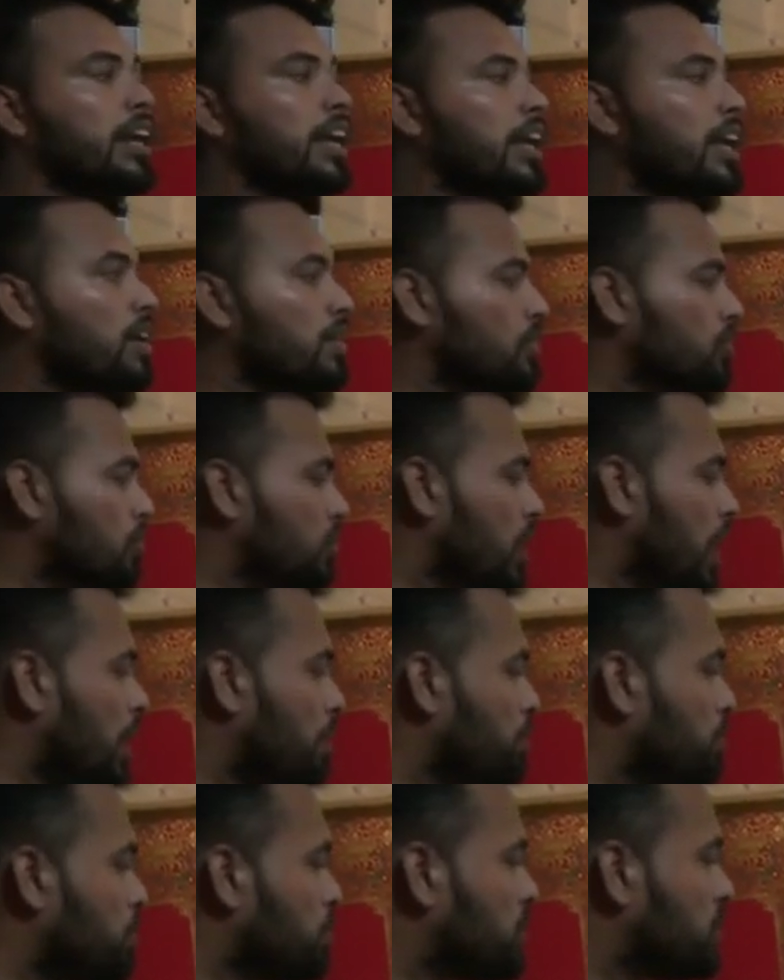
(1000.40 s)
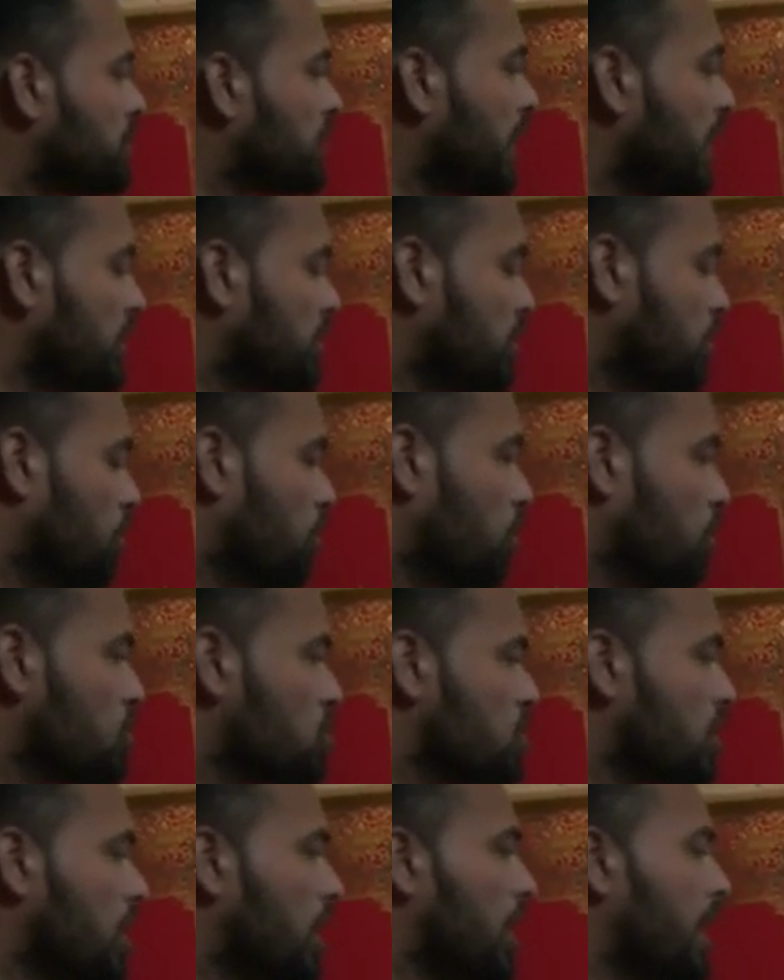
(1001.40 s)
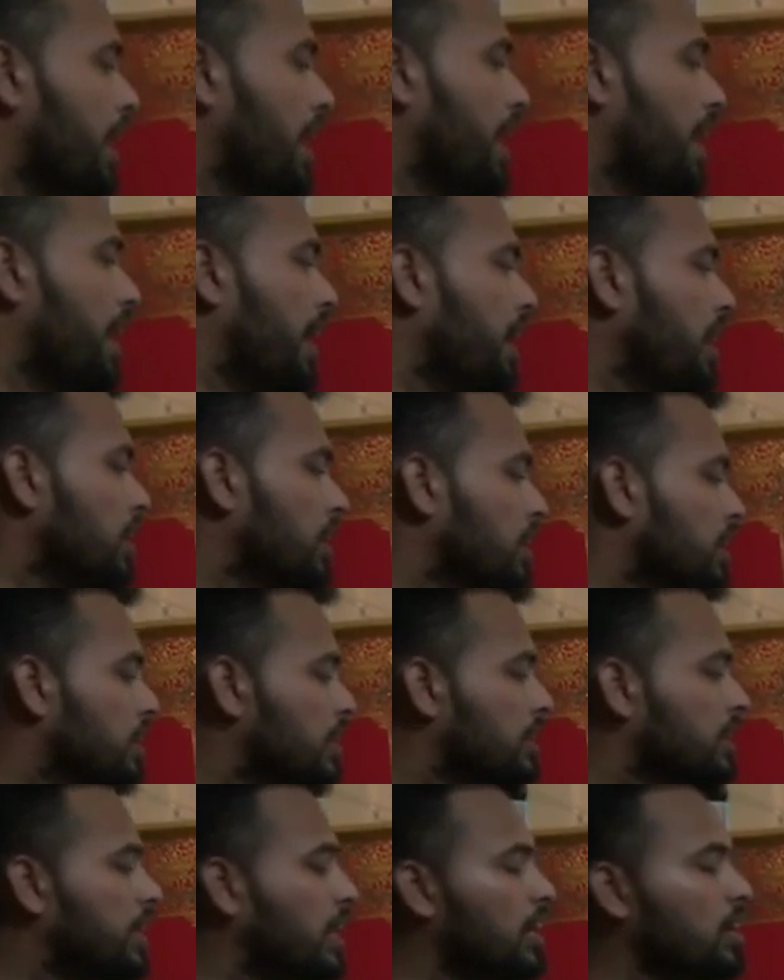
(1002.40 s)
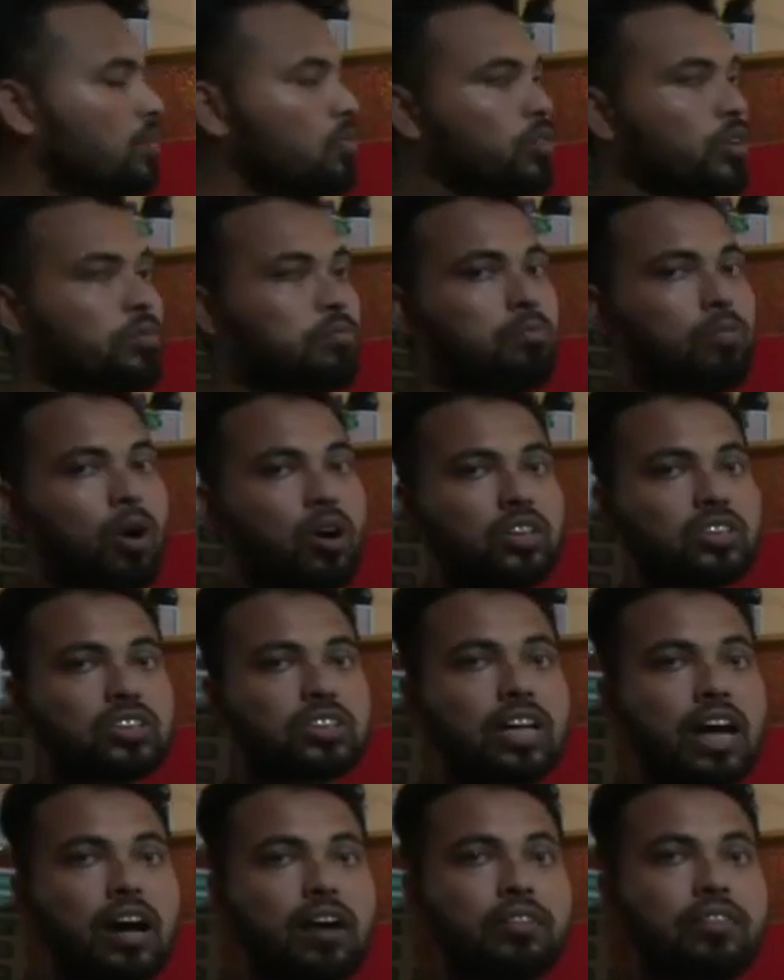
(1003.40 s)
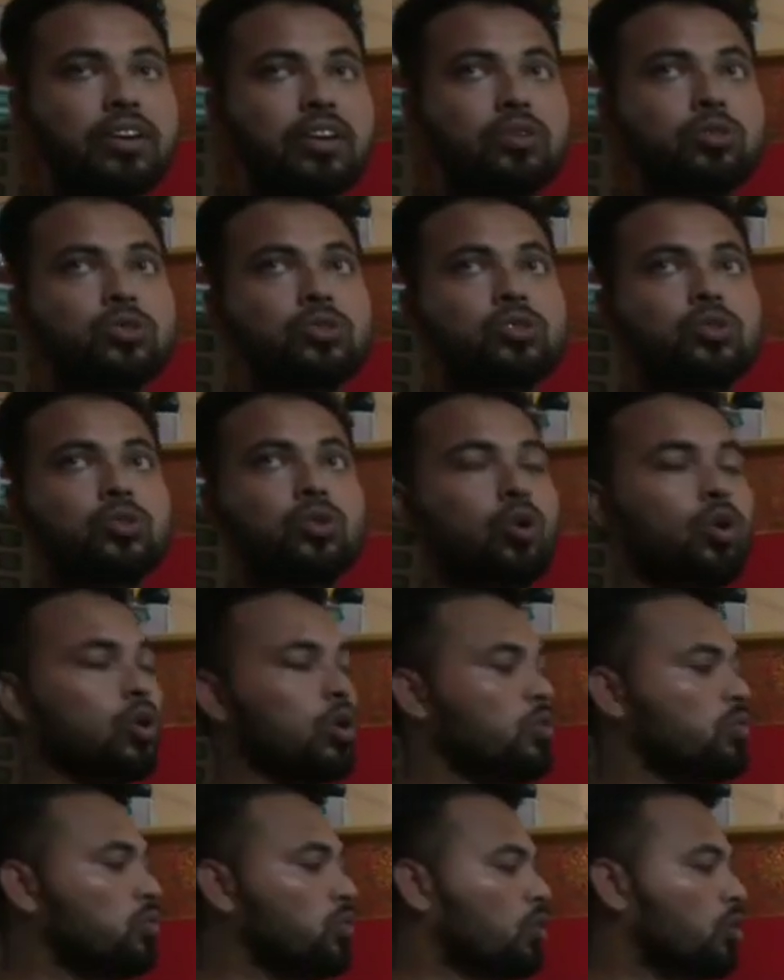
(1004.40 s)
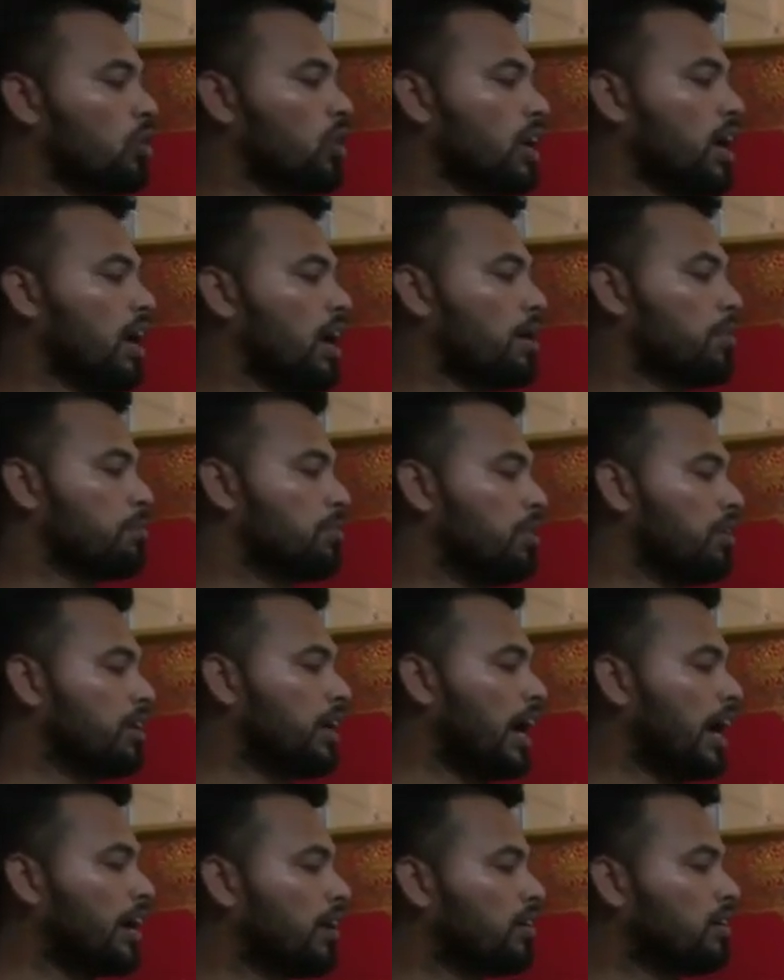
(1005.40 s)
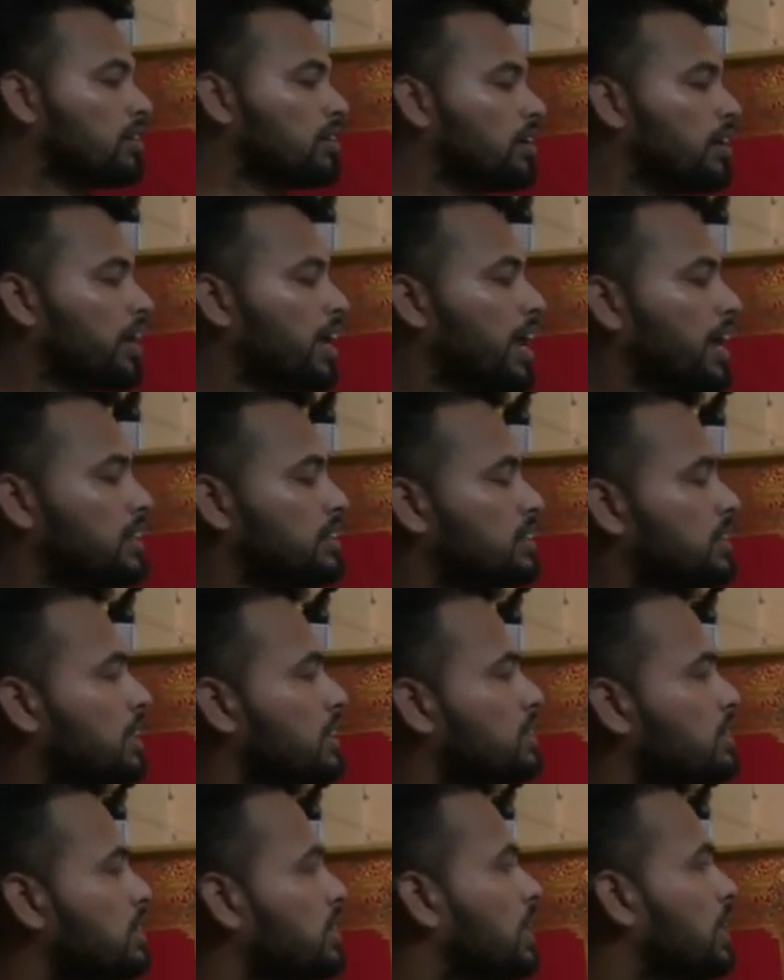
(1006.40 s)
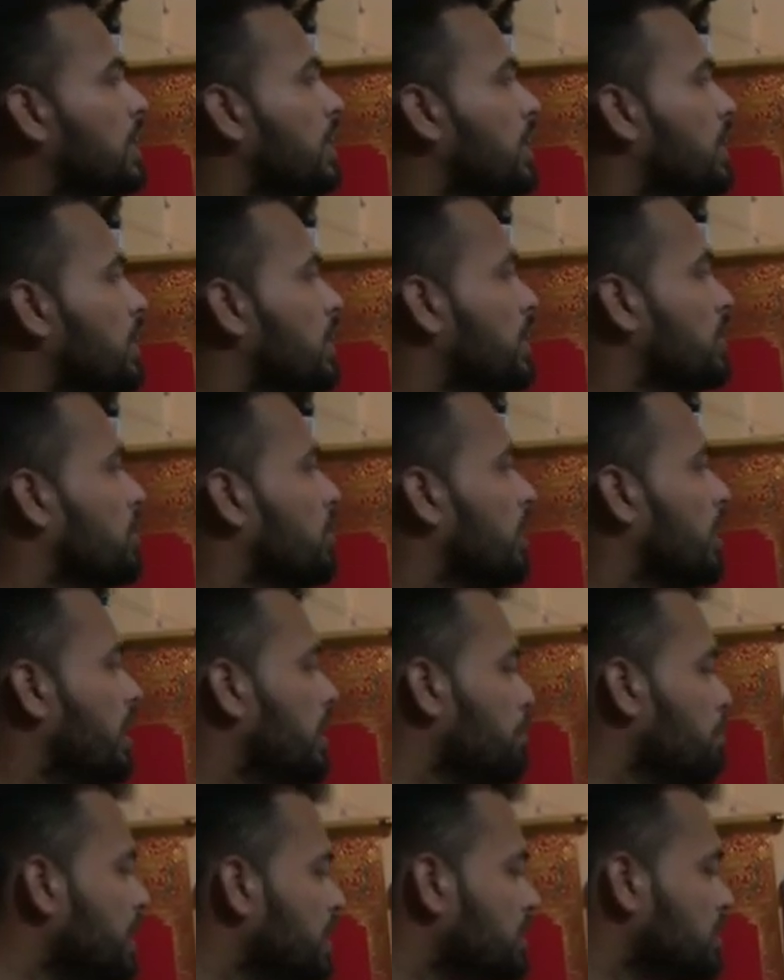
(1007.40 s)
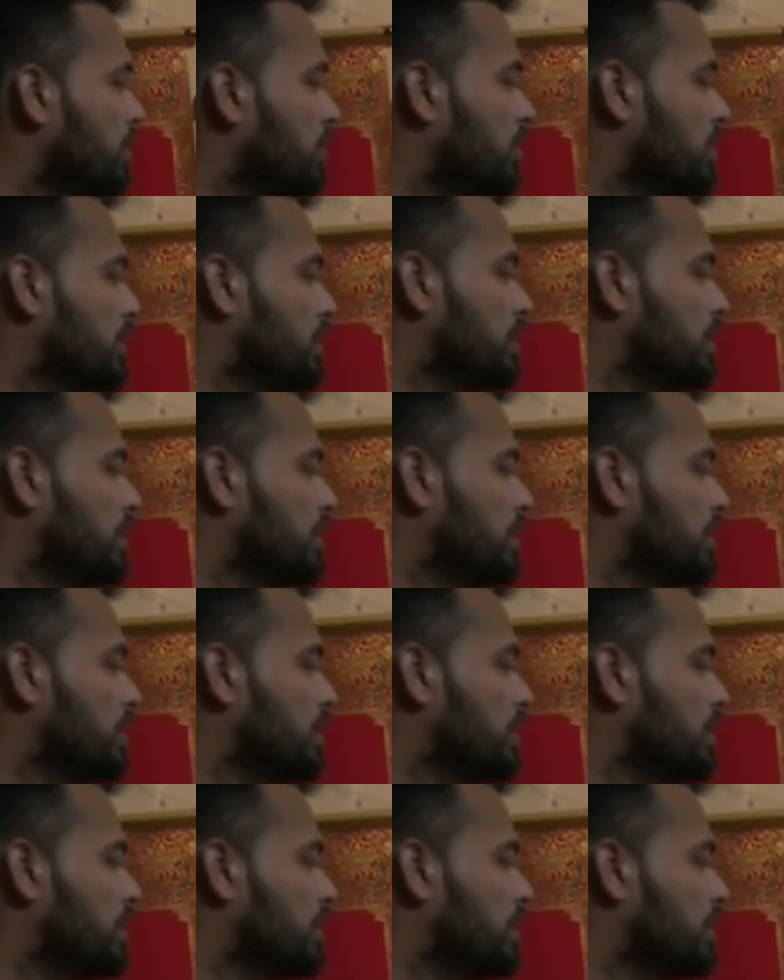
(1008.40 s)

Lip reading: if we have to check the ozone layer, then we must have used chlorofluorocarbon and other gases in the depletion.